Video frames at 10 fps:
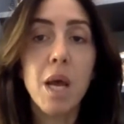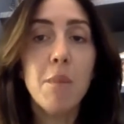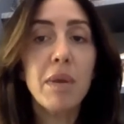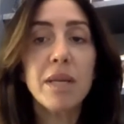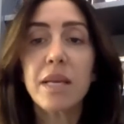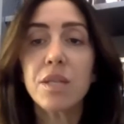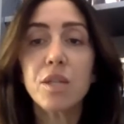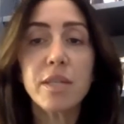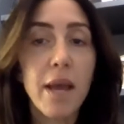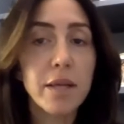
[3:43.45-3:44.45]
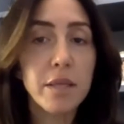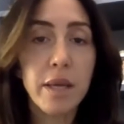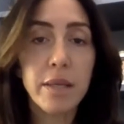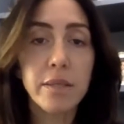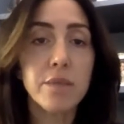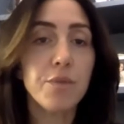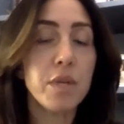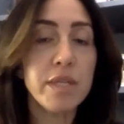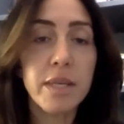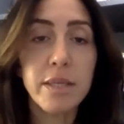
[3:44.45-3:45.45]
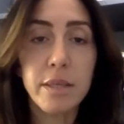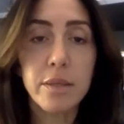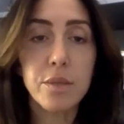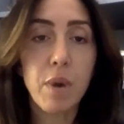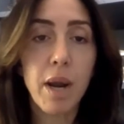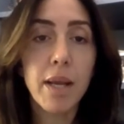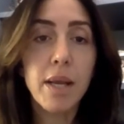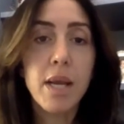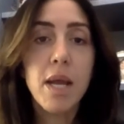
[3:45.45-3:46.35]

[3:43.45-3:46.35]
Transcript: because that's just tax hikes for the citizens, right?